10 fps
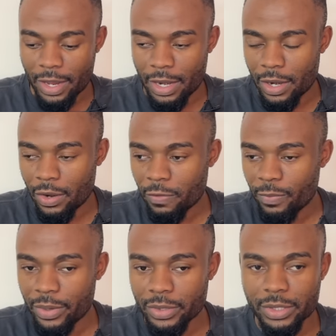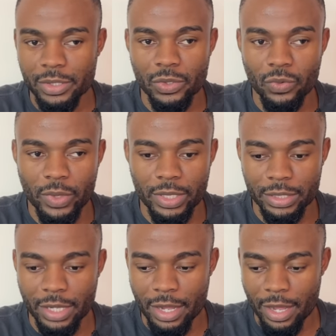a lot of ports which
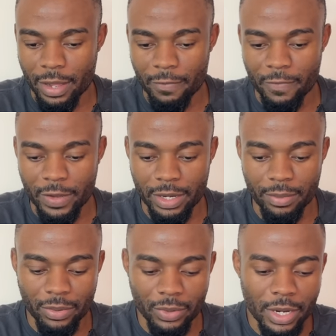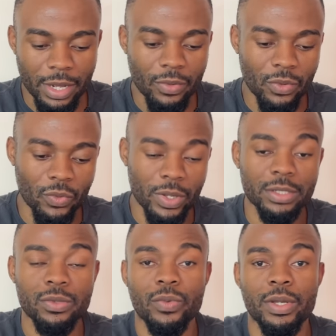are available now,
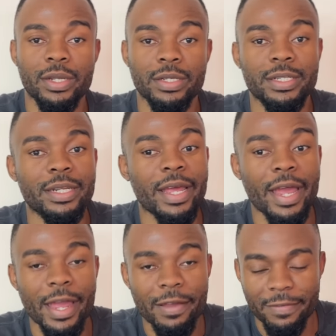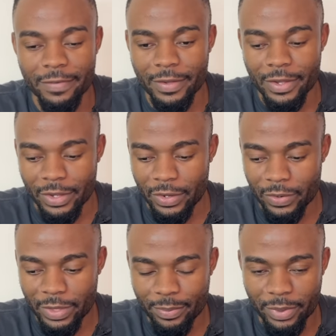which we didn't have
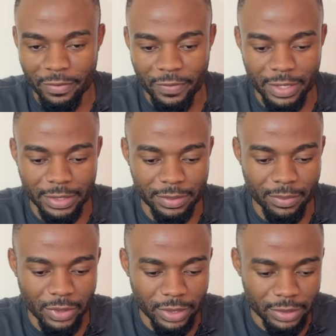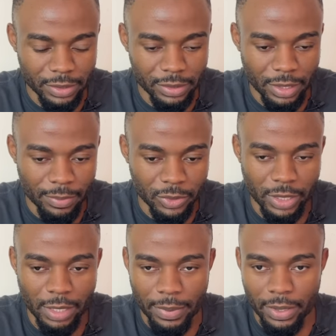on the previous models. I'm
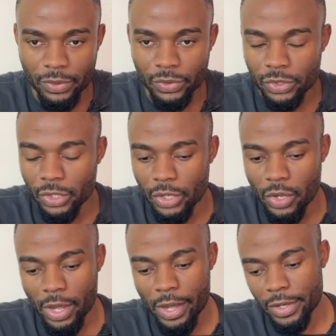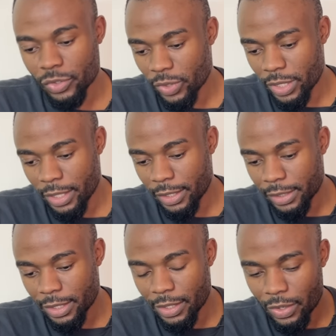talking about uh,
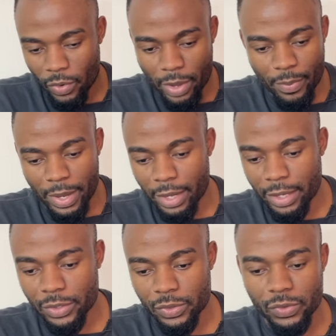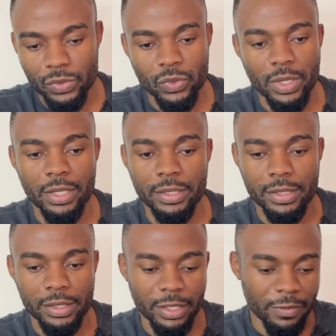2018 going back to
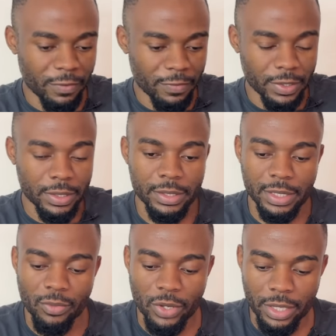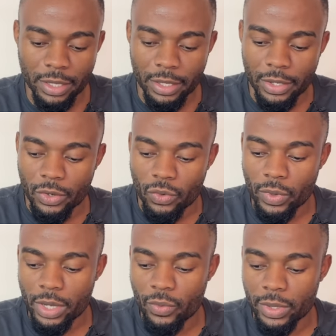2016 15 somewhere there
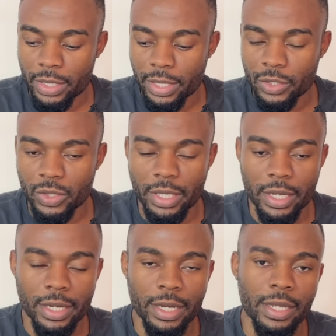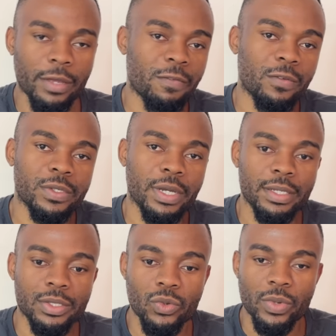where we didn't actually get like a full
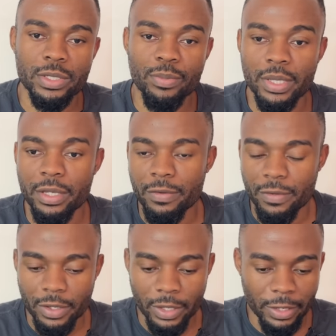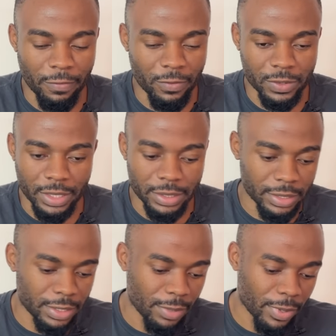size usb and full size
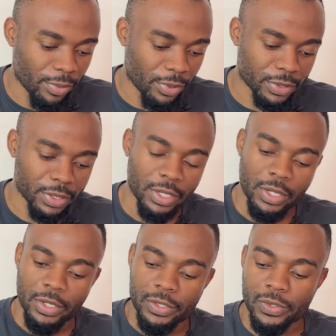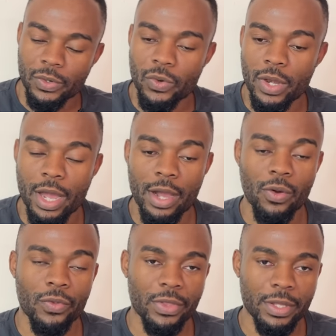hdmi port so now
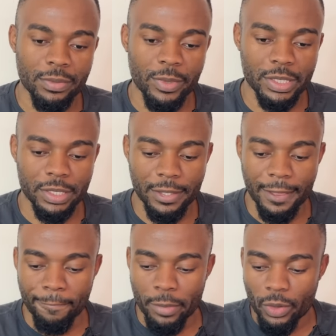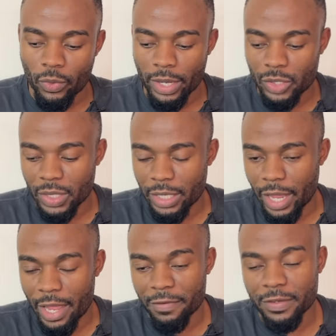on this machine we actually
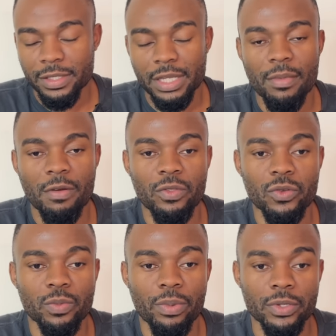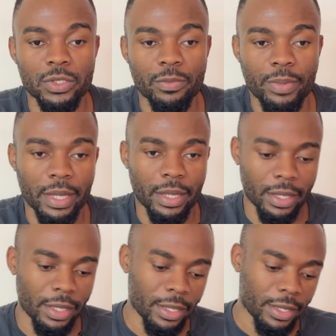have some of those ports back
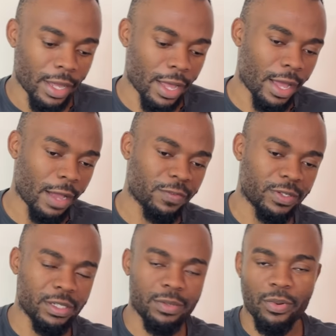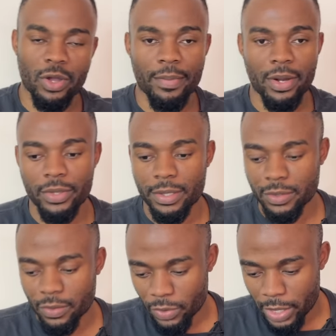uh, i've just spoke about this
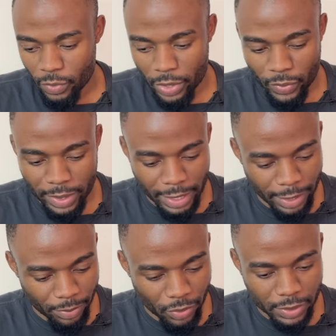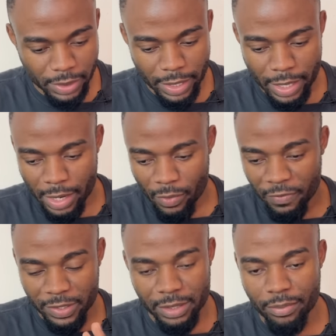or when we're doing the unboxing and our
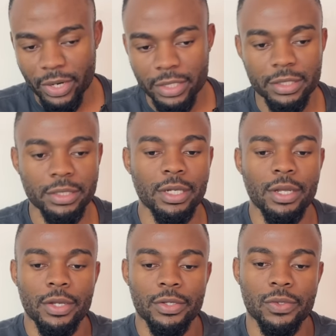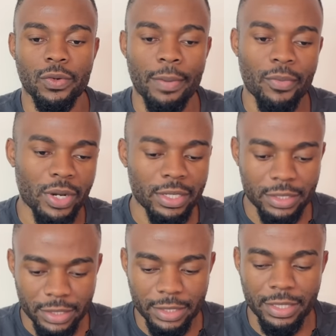first impression so i'm gonna
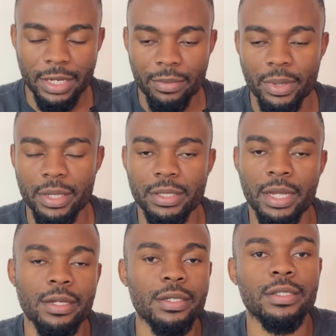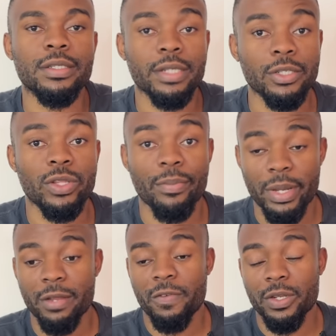touch a little bit and touch on the
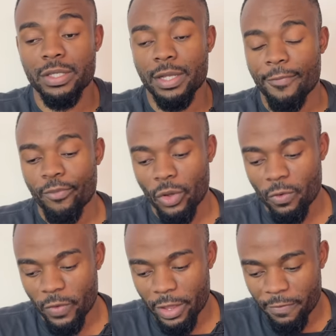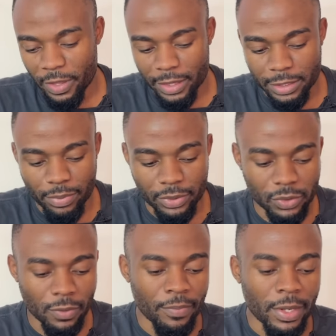benefit of having this port
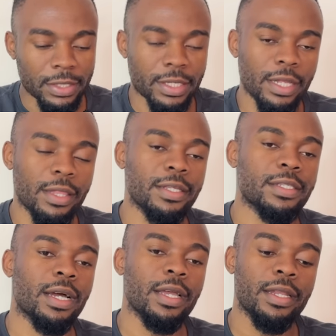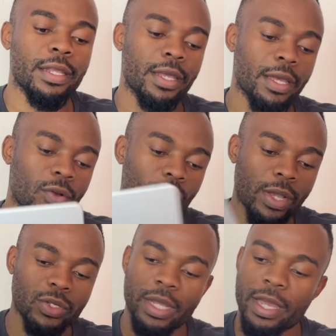so starting this side here we
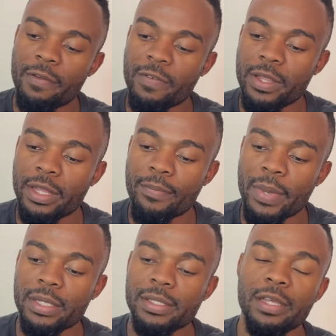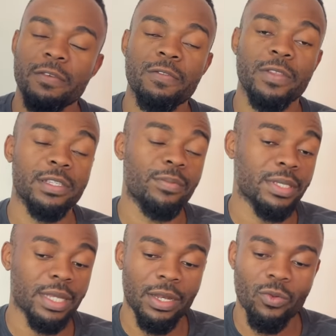actually have in the MagSafe this is
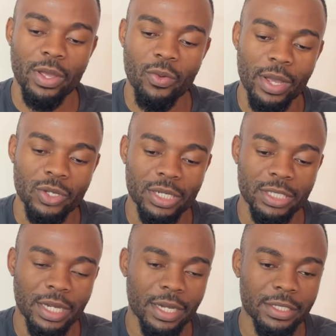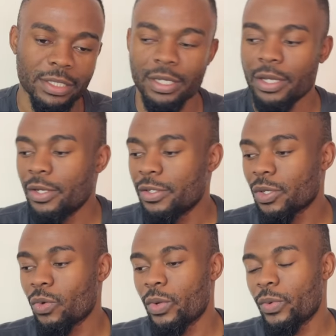basically where we're actually charging
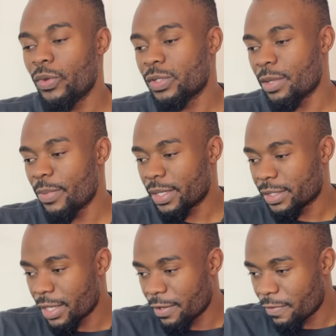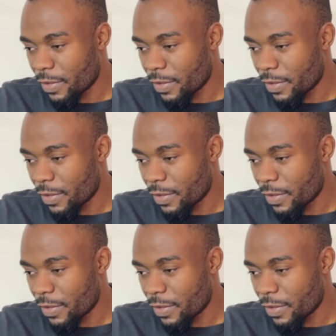so when we use the MagSafe